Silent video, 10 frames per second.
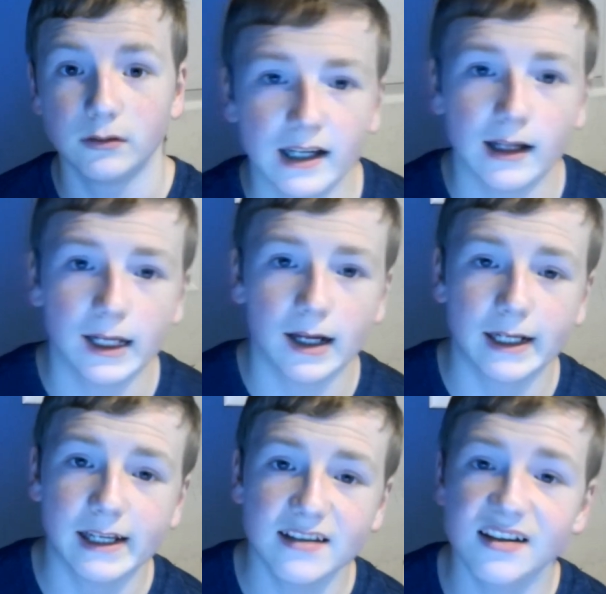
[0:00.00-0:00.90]
I
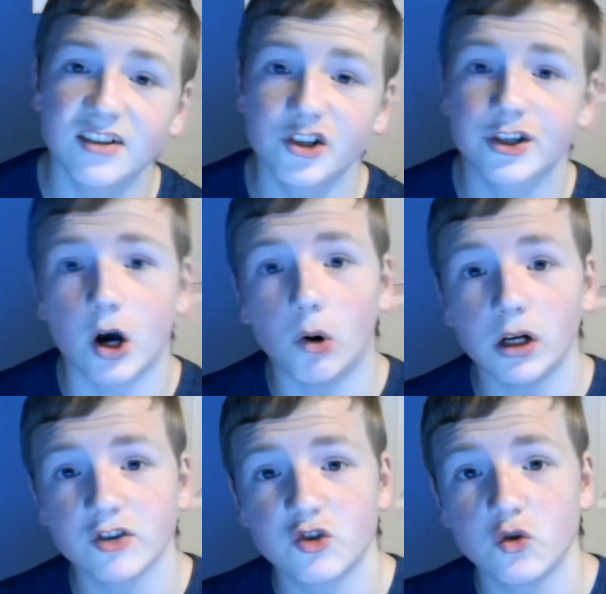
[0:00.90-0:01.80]
guess let's just go
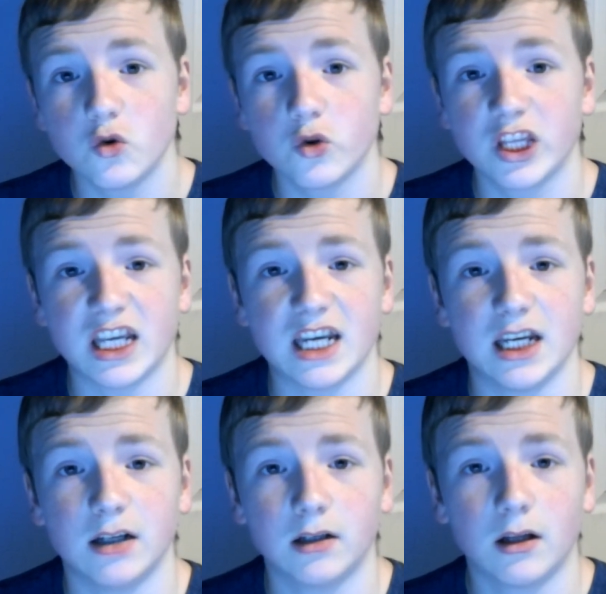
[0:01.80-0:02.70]
on to the
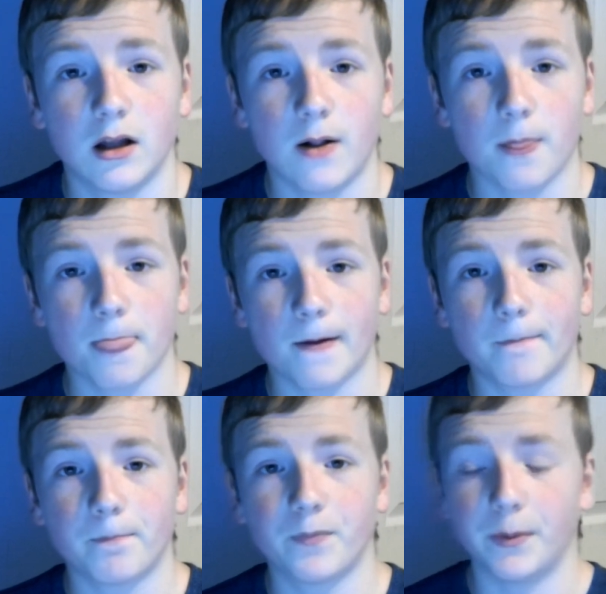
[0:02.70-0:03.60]

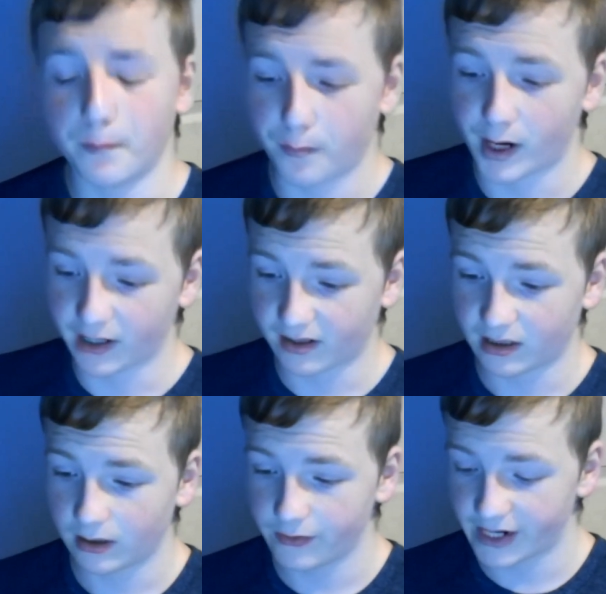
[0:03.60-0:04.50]
the meat,
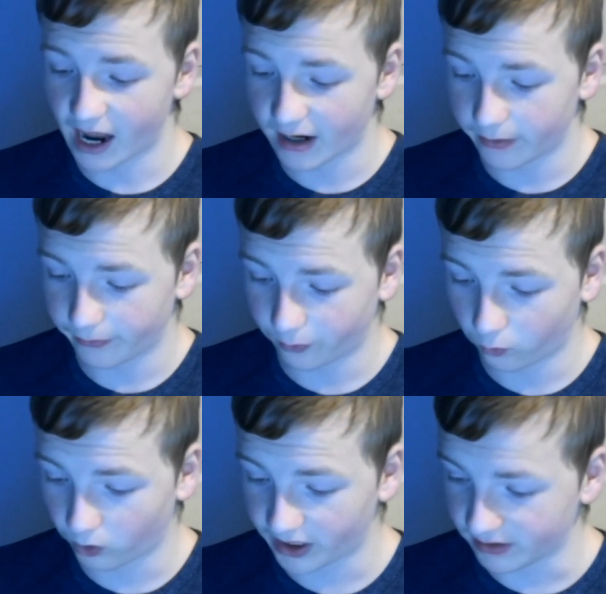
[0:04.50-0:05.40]
the kind of
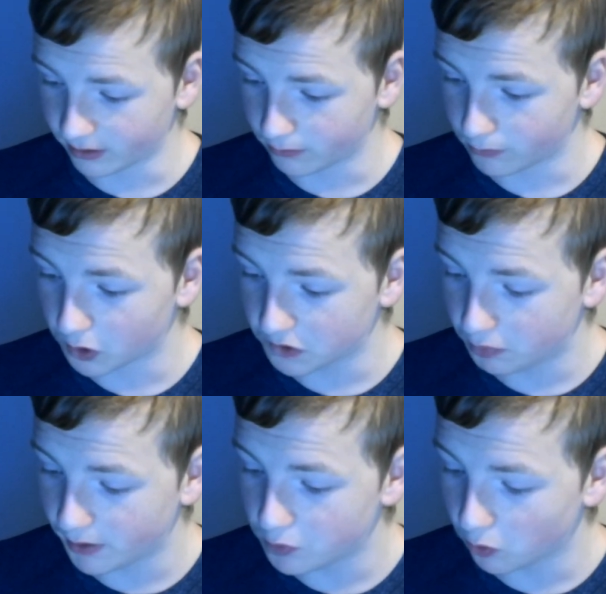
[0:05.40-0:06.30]
reason most
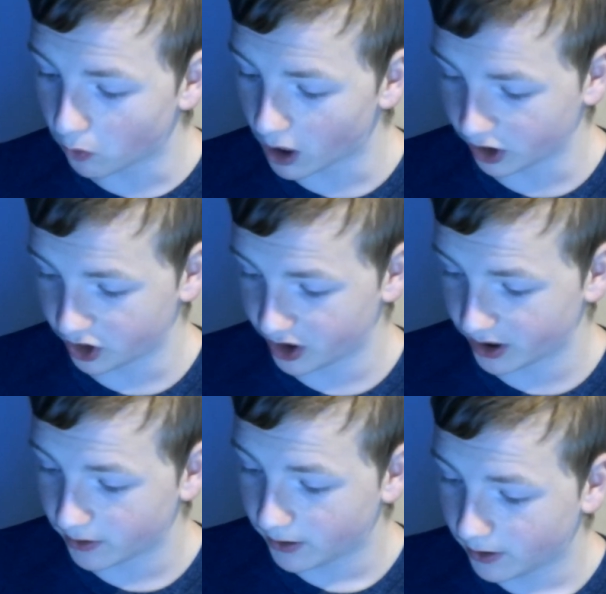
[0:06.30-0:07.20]
people watched
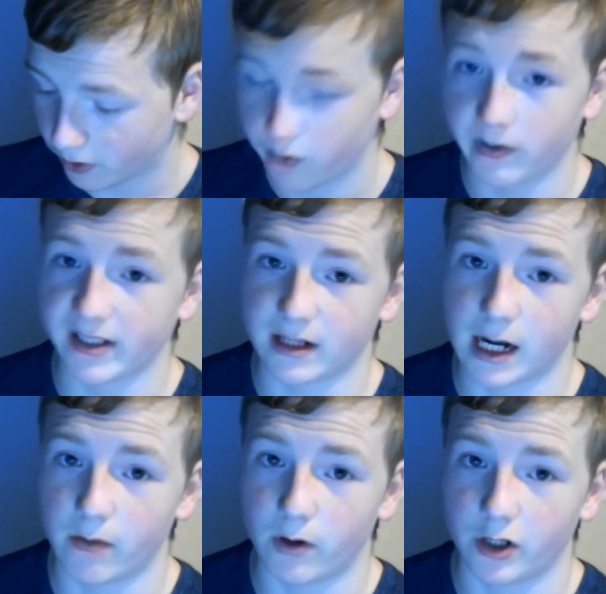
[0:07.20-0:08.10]
it, or the reason
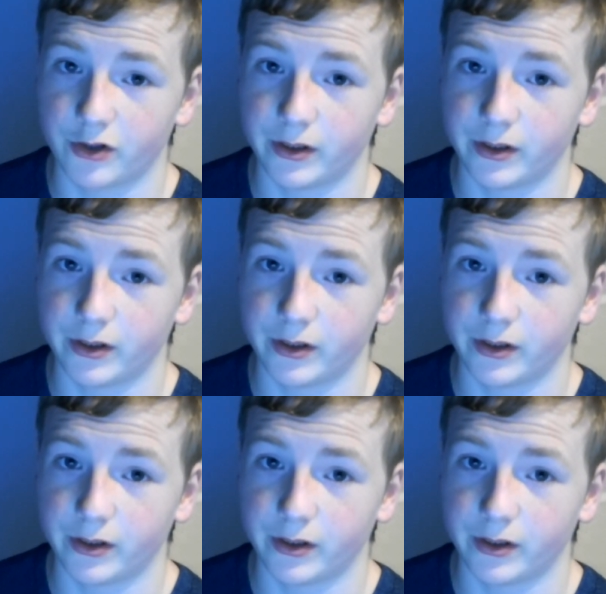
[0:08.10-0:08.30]
I watched it